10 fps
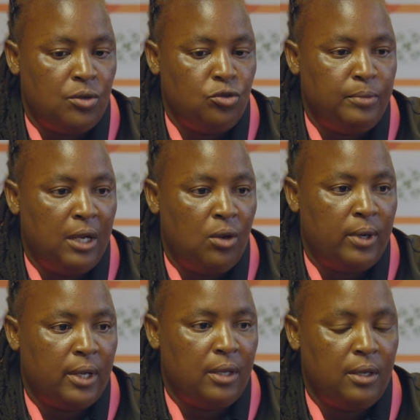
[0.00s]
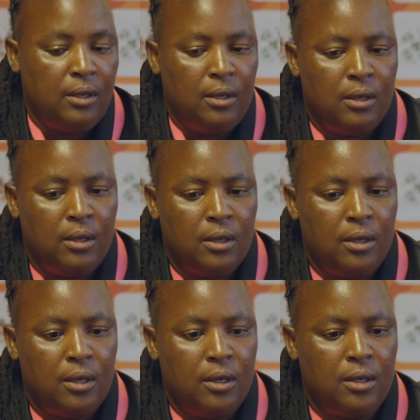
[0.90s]
Ke dumela gore e
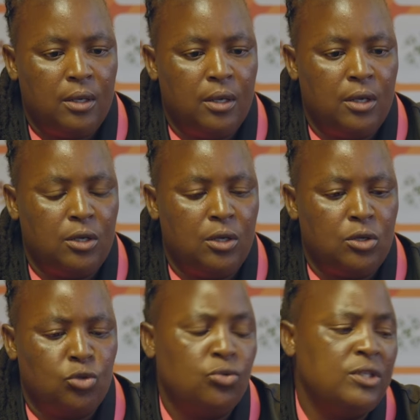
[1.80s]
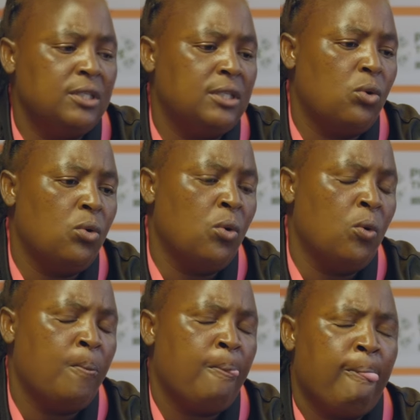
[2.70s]
re thusitse
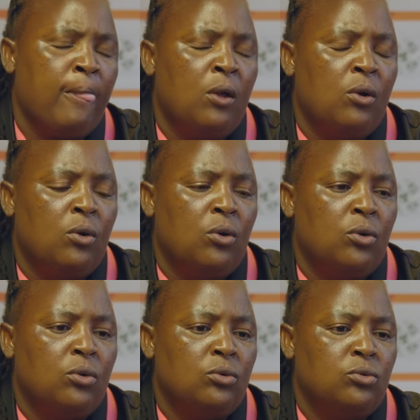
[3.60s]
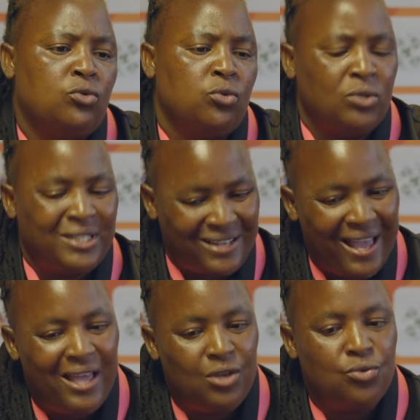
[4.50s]
go to
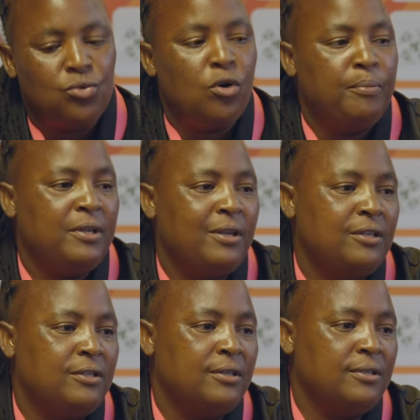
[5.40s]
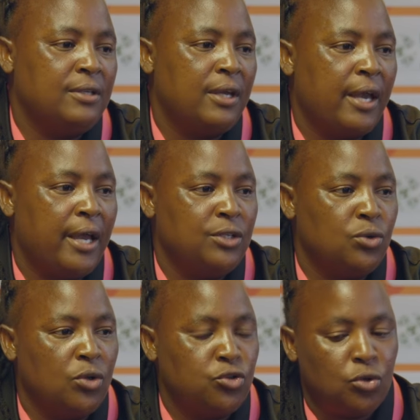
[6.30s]
try new combinations and
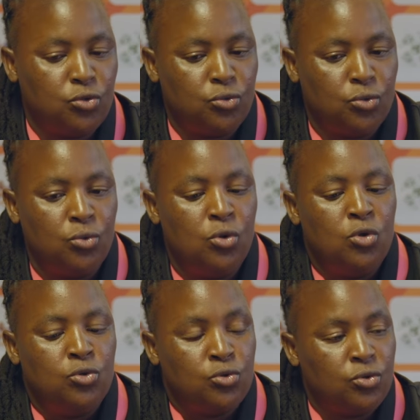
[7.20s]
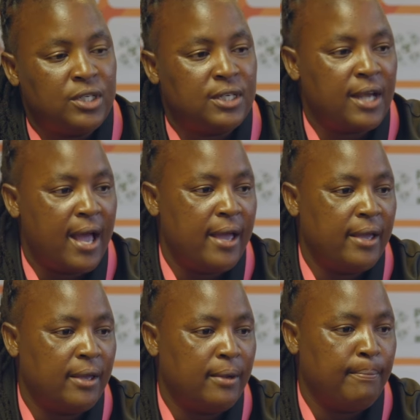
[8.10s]
also to
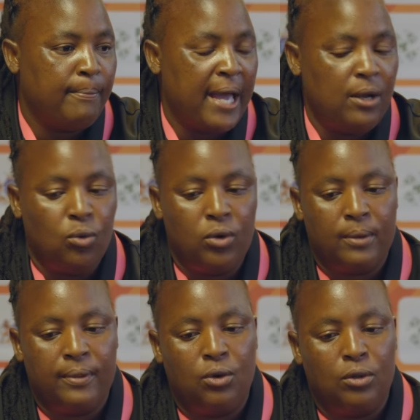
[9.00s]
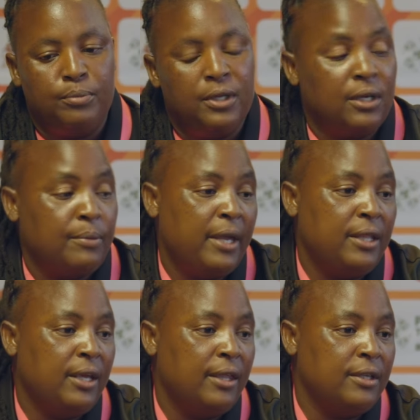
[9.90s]
try ba e leng gore they will be
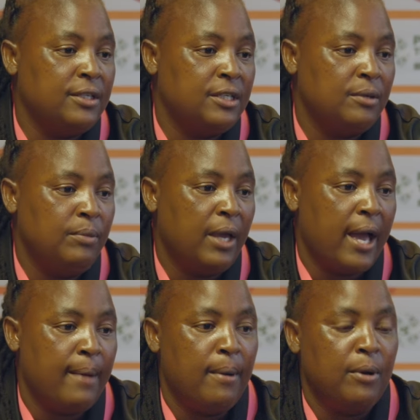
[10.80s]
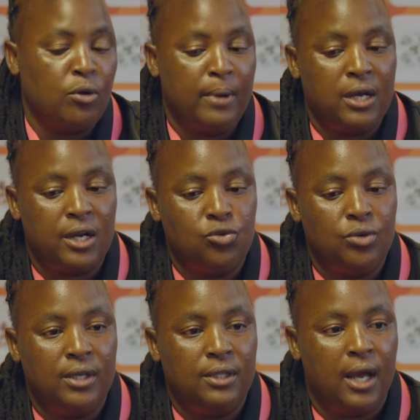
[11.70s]
remaining in the team. Ha ba bangwe ba
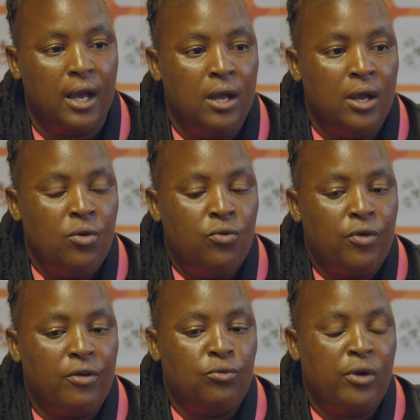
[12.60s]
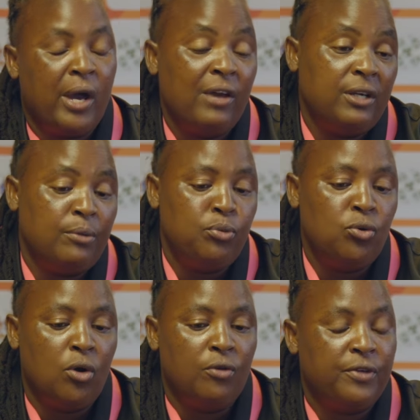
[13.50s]
graduate, we had a
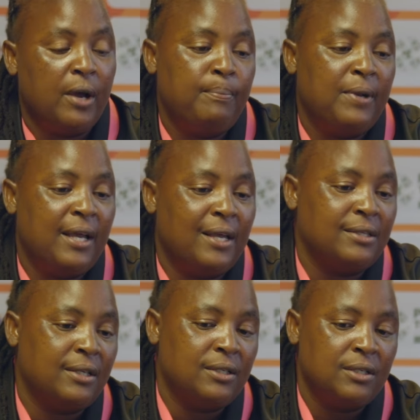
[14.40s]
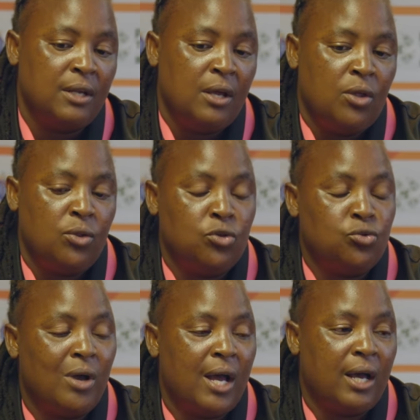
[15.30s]
pool of young players and those
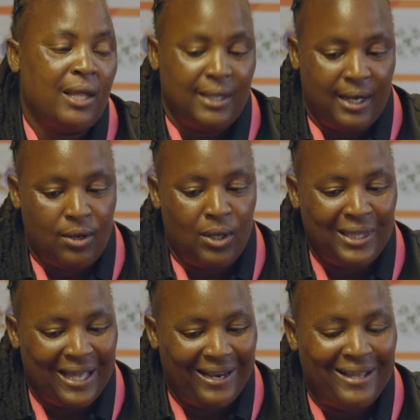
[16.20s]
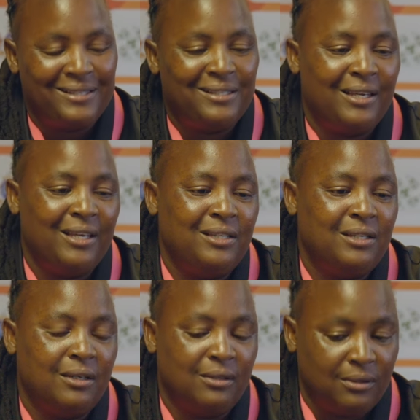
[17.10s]
who are on the last
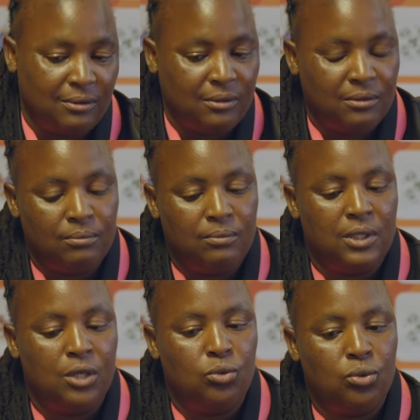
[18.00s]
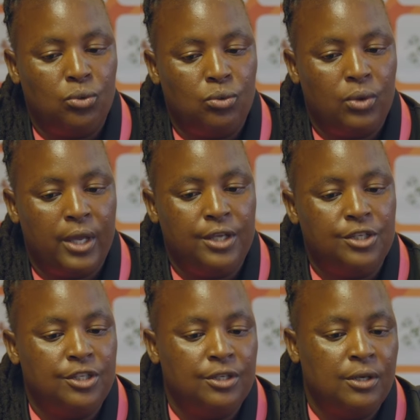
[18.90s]
aging
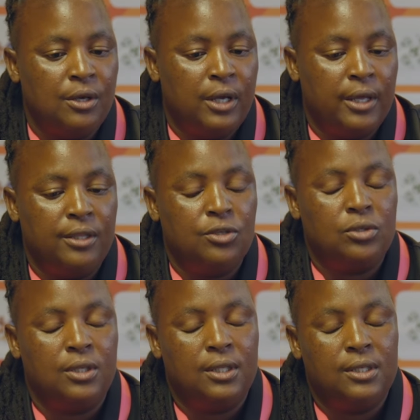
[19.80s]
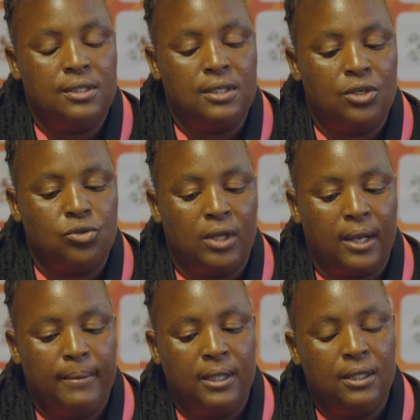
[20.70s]
age in this year's
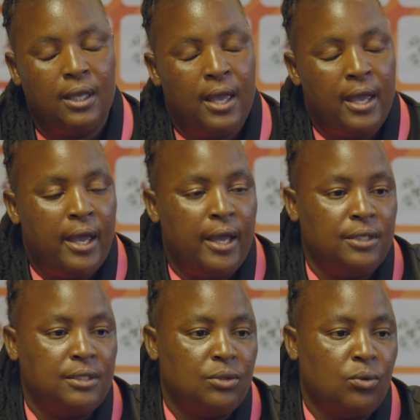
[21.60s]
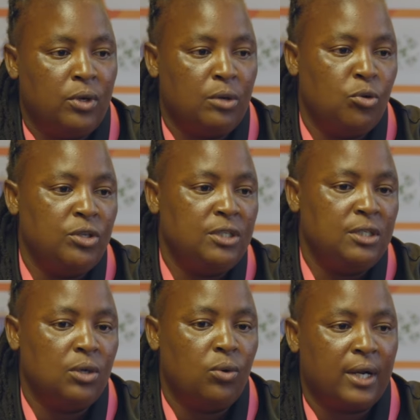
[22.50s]
tournament, and gore
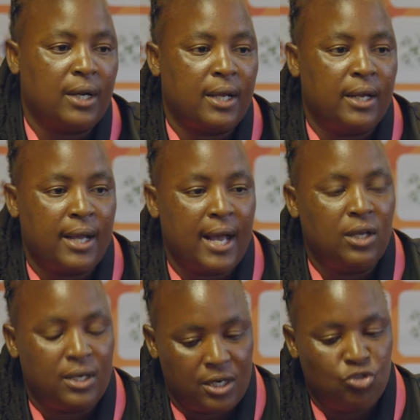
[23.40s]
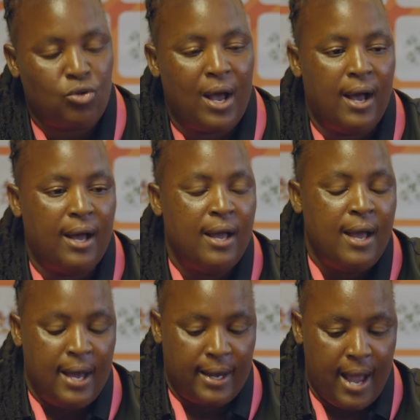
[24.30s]
bontshitse gore re ka re tswaga
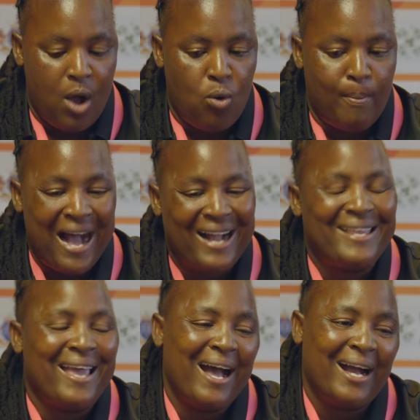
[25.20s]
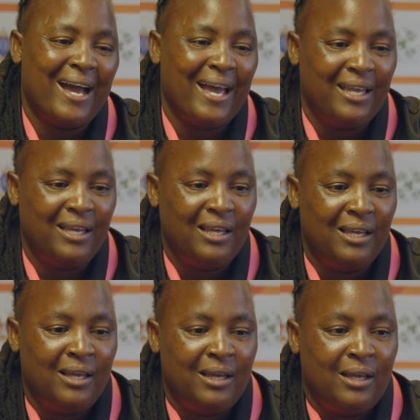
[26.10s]
ra go baakanya ha kae
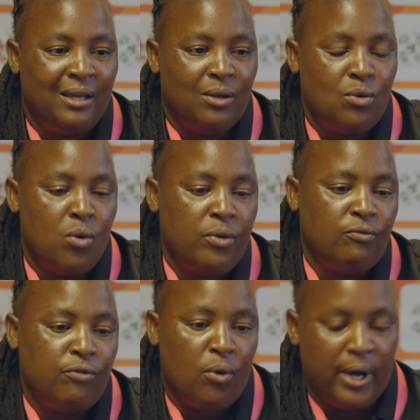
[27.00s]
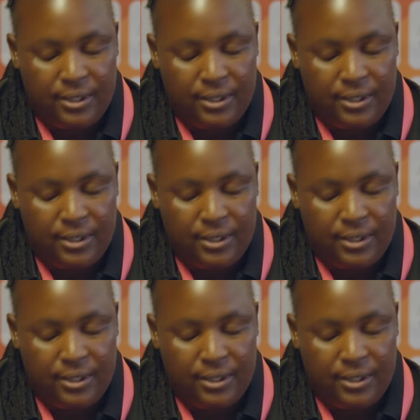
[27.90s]
going forward.